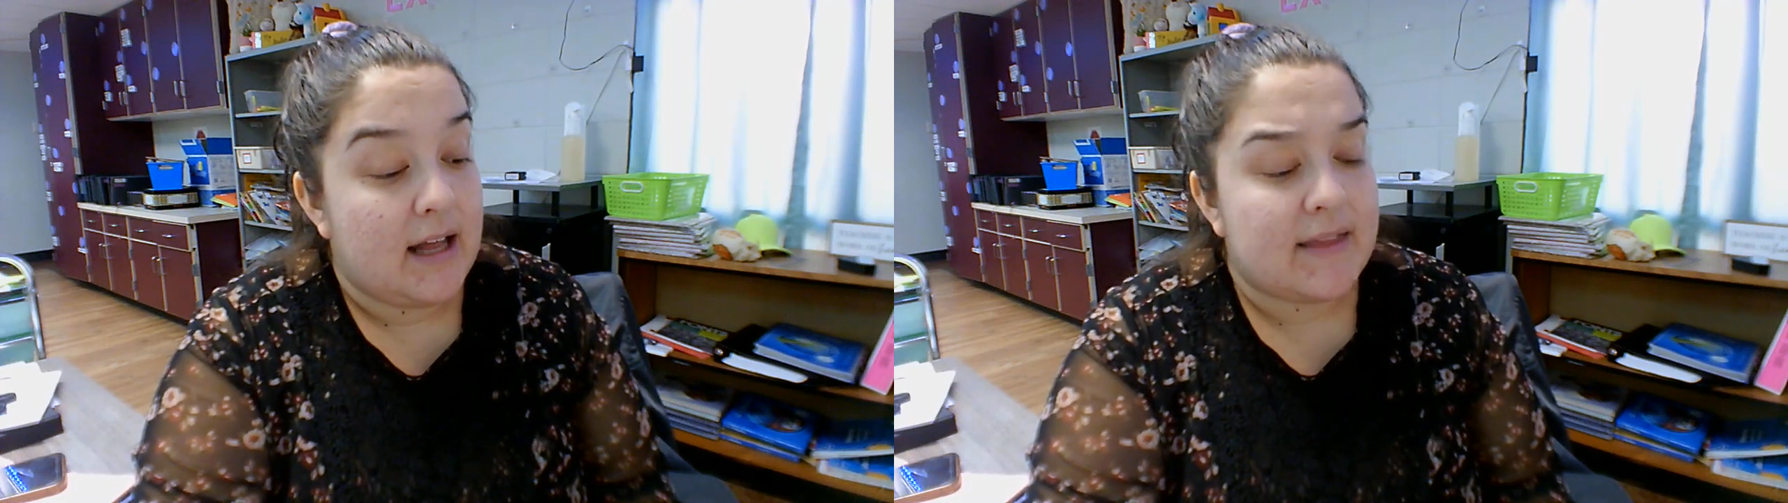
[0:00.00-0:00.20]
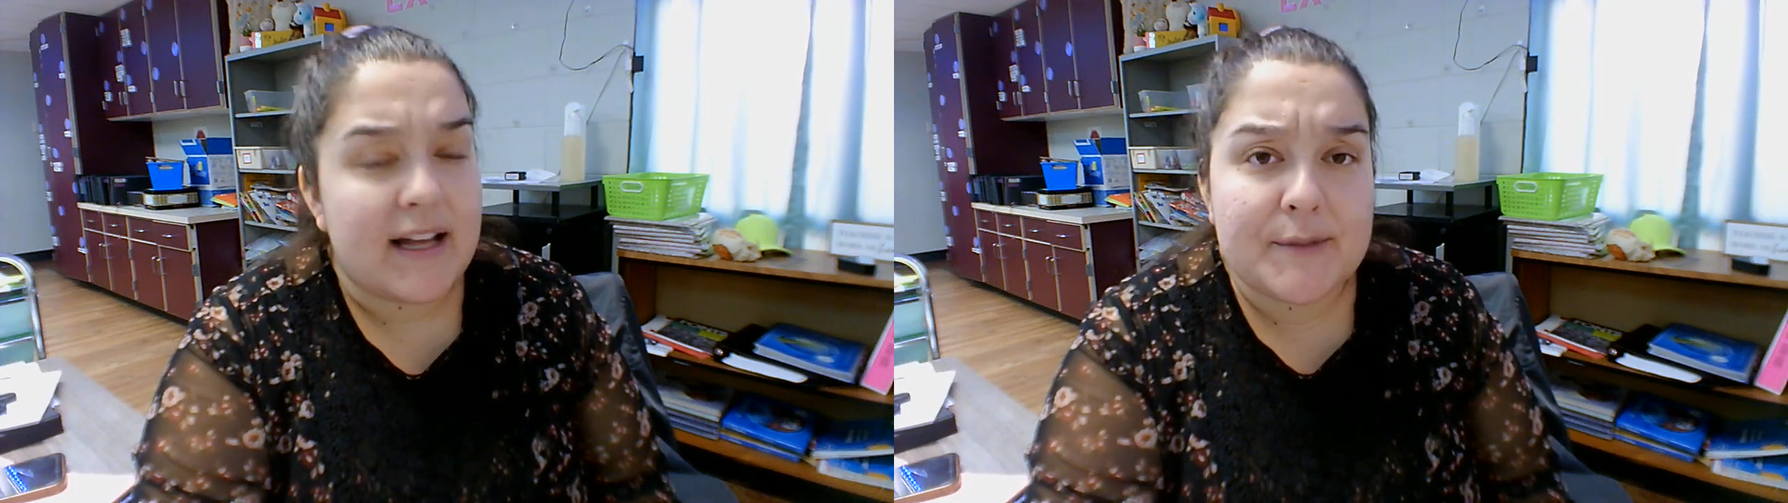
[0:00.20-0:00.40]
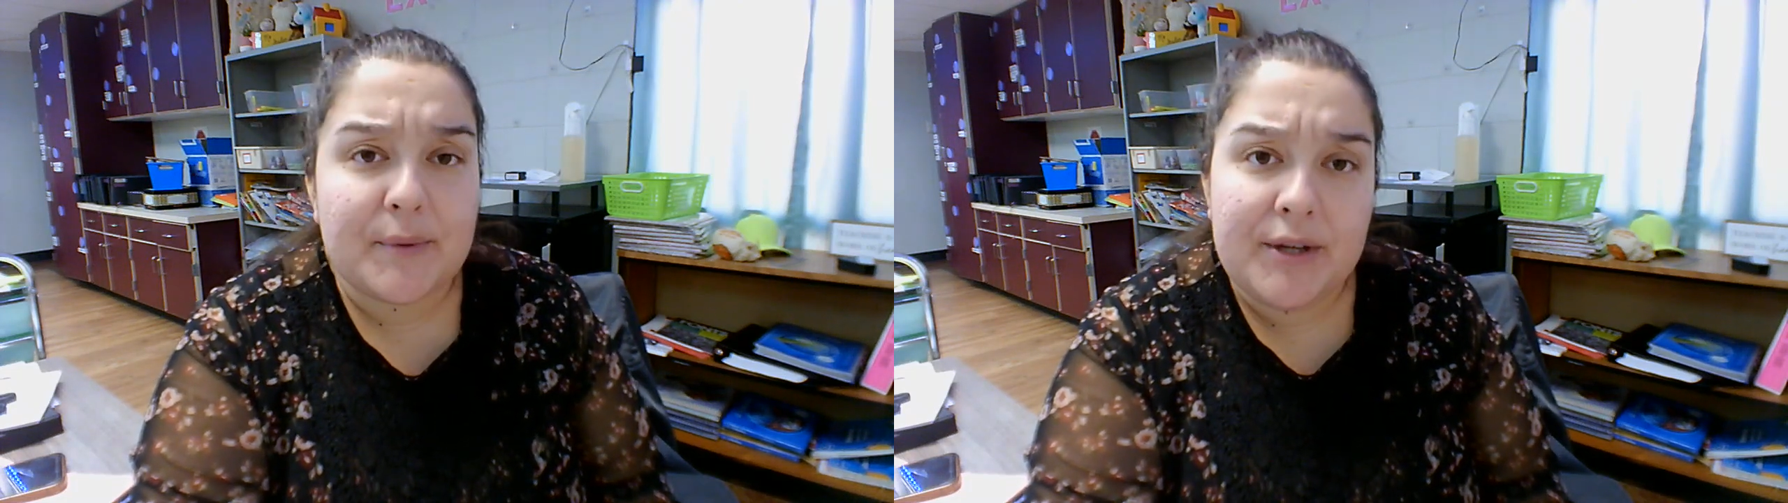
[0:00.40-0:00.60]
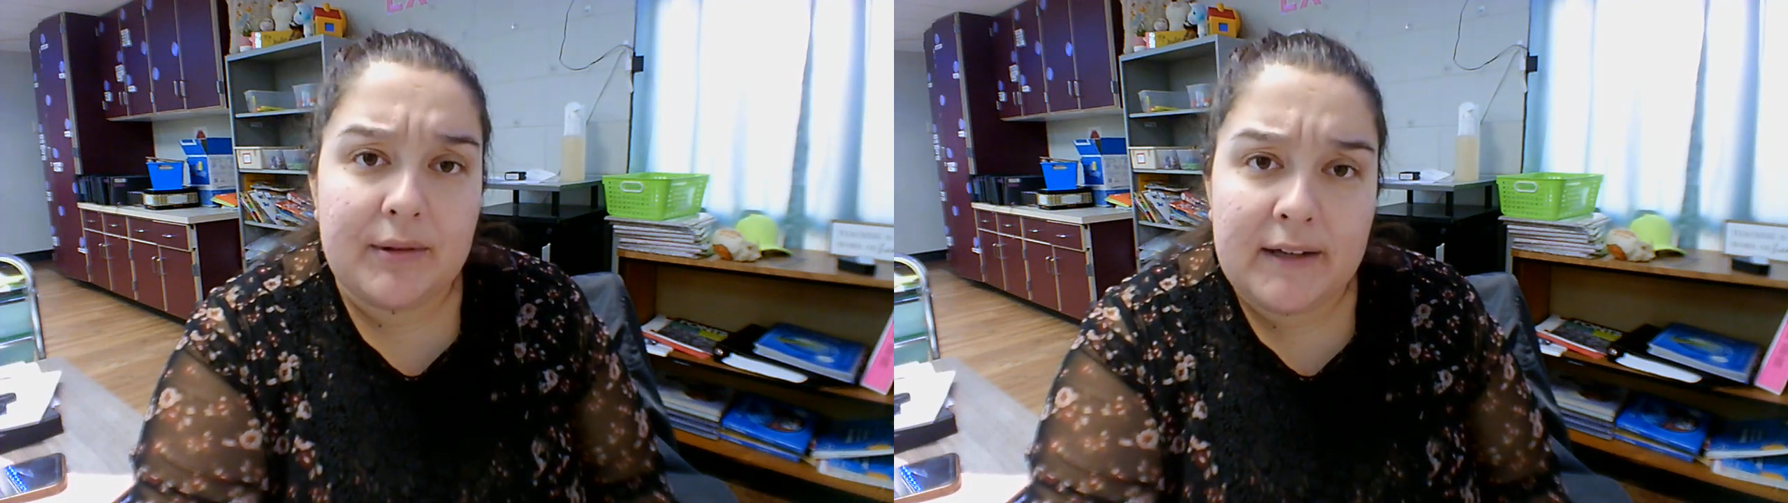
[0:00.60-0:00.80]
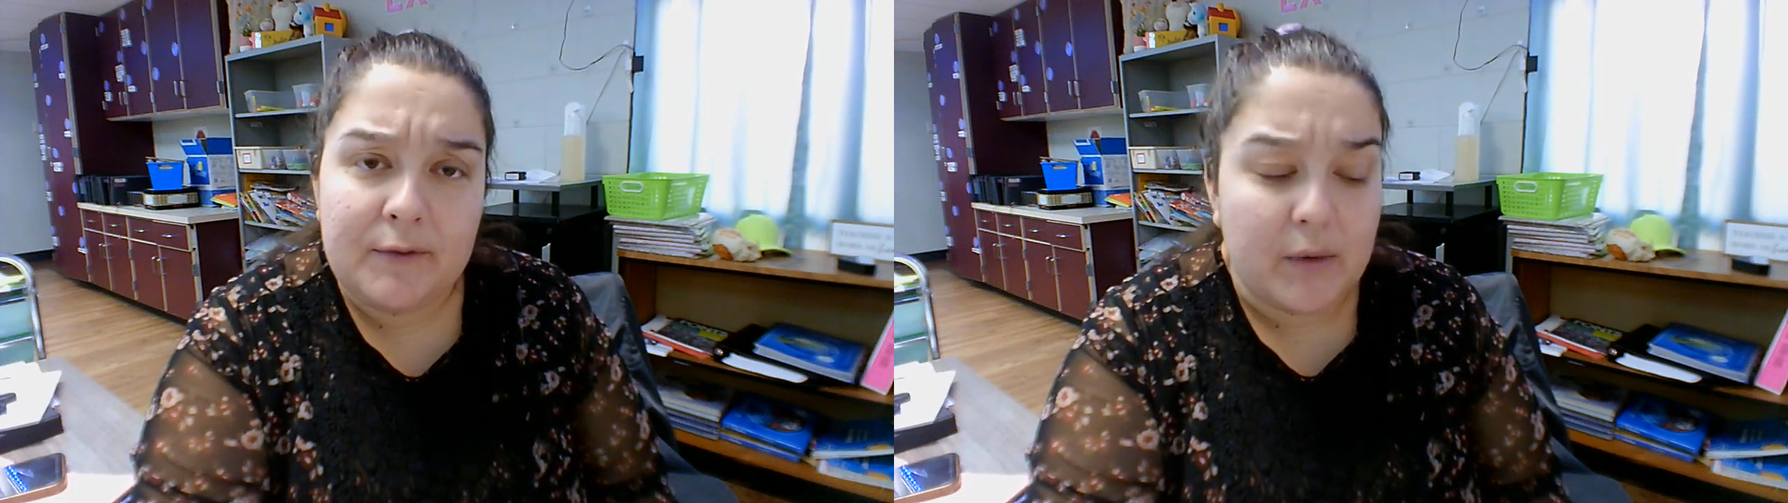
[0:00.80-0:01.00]
That's where you
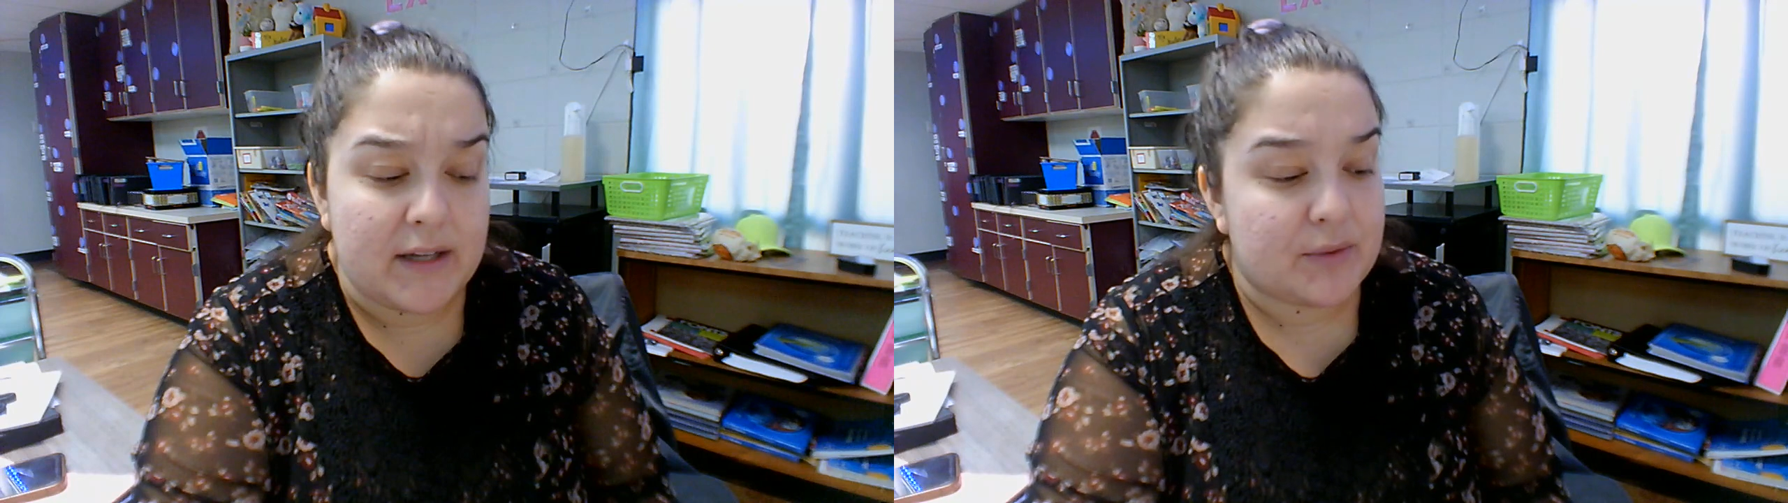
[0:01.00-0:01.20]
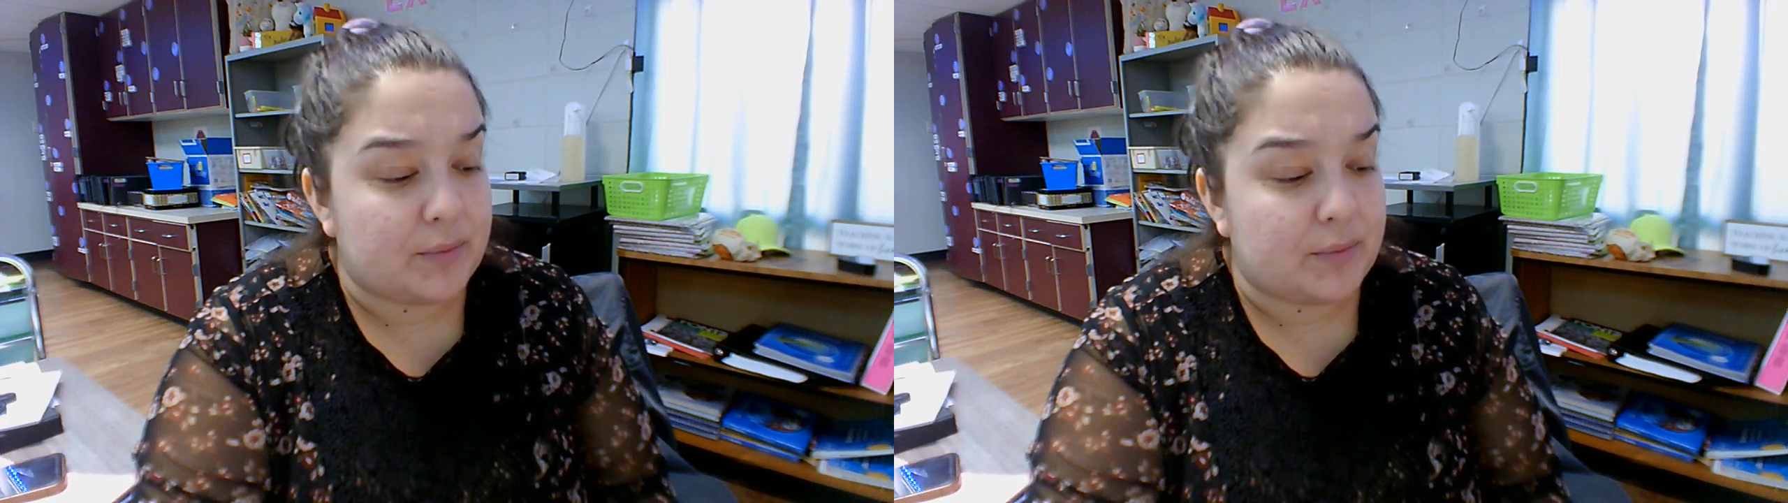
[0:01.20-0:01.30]
lived once,